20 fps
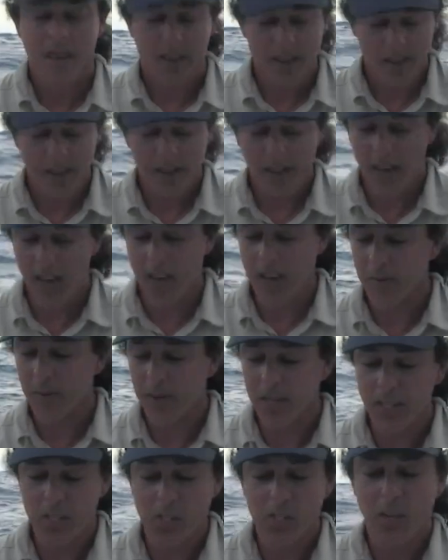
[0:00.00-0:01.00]
Okay, we're
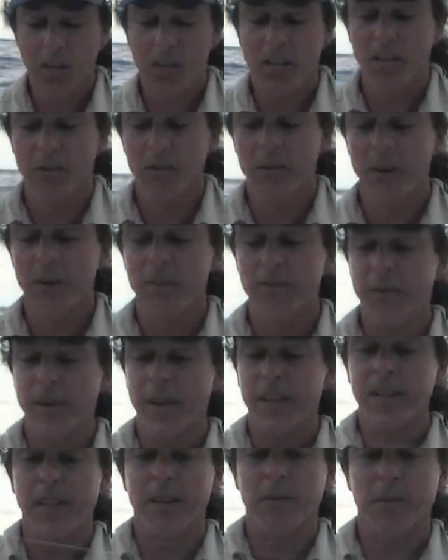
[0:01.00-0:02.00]
going to show you a reef rig that